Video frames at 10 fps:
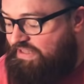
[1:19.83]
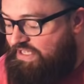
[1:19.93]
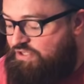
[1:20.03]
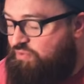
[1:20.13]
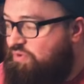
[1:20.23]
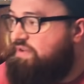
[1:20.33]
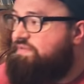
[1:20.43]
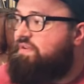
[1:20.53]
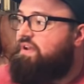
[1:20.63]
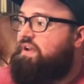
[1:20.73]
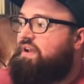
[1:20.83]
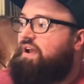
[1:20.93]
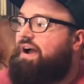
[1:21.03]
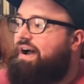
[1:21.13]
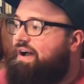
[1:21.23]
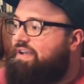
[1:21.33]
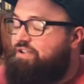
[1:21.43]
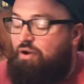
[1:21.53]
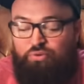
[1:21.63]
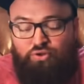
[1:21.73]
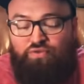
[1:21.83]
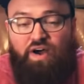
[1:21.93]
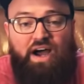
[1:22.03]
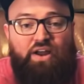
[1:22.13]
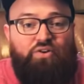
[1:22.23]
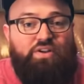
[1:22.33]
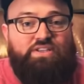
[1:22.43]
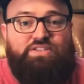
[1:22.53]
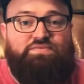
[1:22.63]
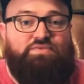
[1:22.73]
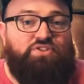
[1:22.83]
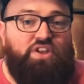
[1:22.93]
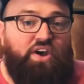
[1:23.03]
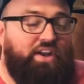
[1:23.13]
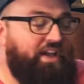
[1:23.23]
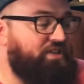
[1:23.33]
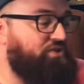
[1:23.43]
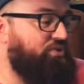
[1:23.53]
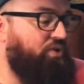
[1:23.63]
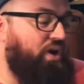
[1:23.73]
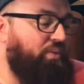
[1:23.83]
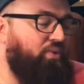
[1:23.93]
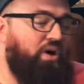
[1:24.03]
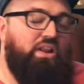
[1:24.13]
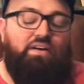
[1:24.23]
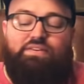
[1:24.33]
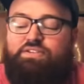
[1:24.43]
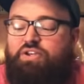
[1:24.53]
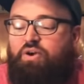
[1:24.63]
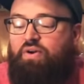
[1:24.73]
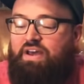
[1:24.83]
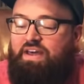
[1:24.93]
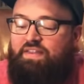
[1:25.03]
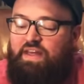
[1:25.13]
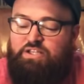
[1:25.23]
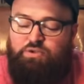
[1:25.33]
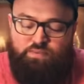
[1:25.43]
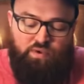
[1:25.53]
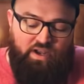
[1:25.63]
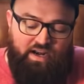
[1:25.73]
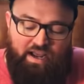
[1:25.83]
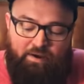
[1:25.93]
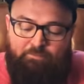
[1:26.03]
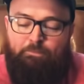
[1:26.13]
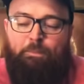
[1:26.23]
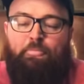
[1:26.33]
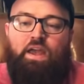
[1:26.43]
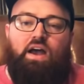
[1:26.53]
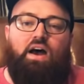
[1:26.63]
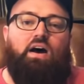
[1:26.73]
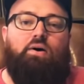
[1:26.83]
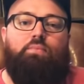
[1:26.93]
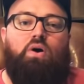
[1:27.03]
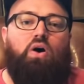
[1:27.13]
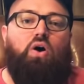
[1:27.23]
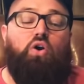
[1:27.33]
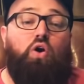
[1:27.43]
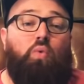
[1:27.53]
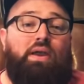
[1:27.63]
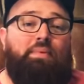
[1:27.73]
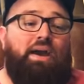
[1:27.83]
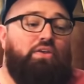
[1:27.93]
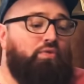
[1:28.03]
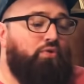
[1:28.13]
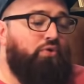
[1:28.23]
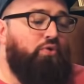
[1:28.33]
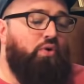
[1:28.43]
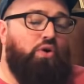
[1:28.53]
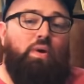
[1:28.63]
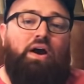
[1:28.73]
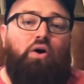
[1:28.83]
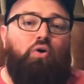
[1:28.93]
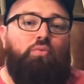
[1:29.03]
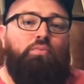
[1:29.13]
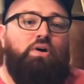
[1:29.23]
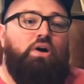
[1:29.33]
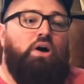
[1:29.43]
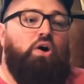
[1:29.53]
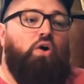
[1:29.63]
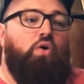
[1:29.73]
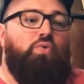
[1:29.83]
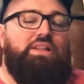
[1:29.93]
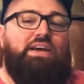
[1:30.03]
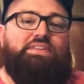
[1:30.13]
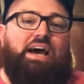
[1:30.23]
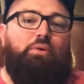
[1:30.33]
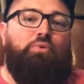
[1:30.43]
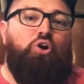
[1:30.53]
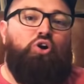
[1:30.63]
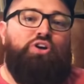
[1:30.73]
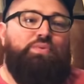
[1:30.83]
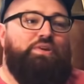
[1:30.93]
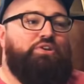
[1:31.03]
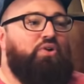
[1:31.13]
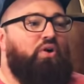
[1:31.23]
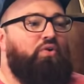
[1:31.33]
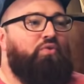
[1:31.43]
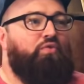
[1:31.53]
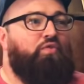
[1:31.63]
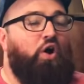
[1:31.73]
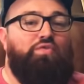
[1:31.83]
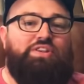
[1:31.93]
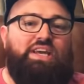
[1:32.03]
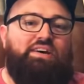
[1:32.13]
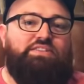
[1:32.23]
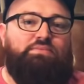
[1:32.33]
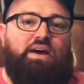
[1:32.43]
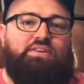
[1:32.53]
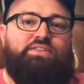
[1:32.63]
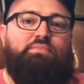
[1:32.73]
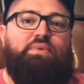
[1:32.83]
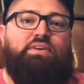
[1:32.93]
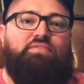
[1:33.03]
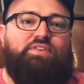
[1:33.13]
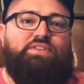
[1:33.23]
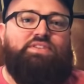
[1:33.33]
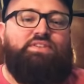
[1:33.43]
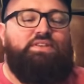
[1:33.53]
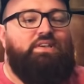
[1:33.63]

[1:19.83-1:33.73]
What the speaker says: This one is on blue vinyl. It's stunning. It's incredible. I love it. So that's what's playing now. On our way back through, on our way home, we left Albuquerque. We drove over 1,000 miles to Memphis.